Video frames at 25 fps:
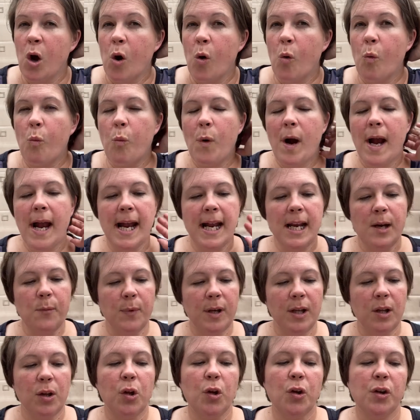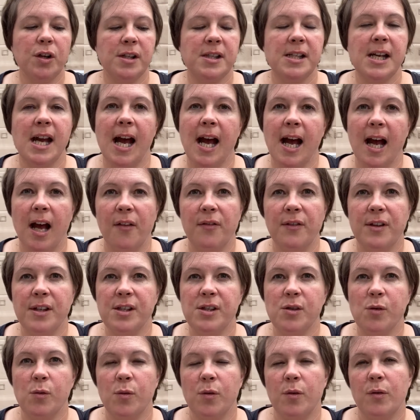when we looked at the
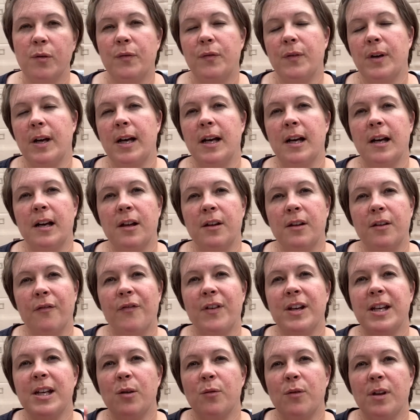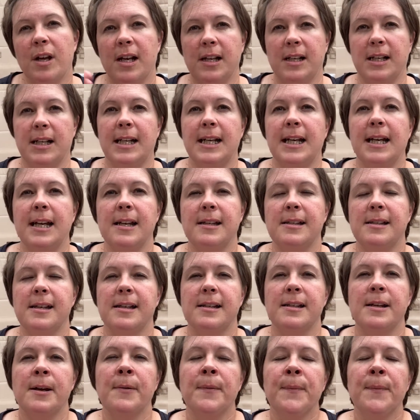sort of the video that I created,